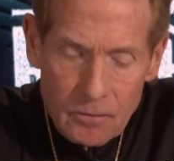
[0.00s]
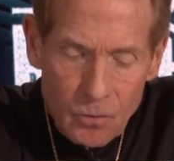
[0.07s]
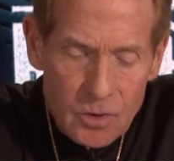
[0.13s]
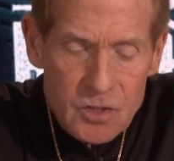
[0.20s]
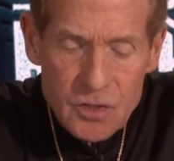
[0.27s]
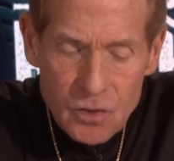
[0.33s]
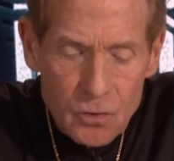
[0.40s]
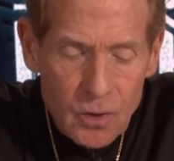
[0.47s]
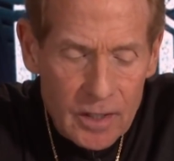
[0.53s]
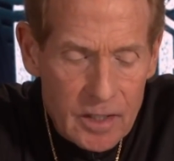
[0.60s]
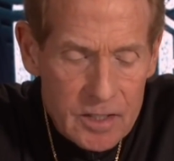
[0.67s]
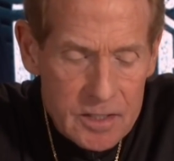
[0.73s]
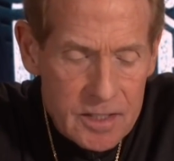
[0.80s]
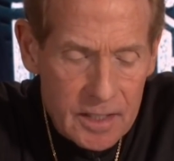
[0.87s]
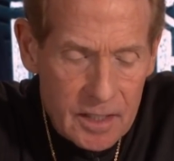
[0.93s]
What's the
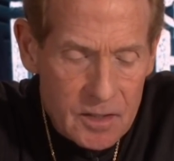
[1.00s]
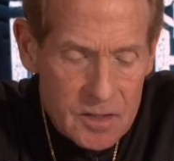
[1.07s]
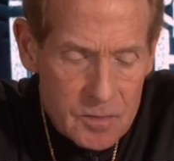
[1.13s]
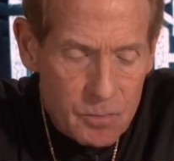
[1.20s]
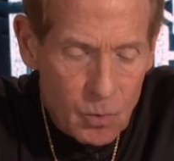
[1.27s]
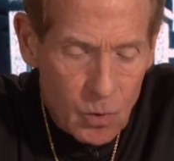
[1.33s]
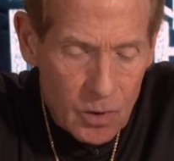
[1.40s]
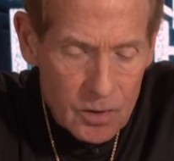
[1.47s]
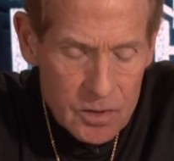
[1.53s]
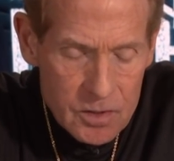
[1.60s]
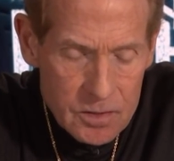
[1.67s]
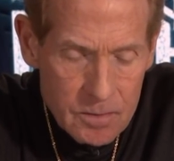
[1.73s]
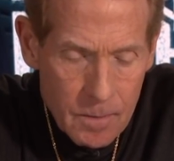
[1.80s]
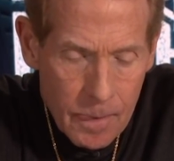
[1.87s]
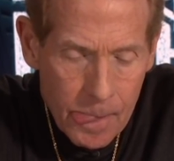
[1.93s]
greatest day in sports?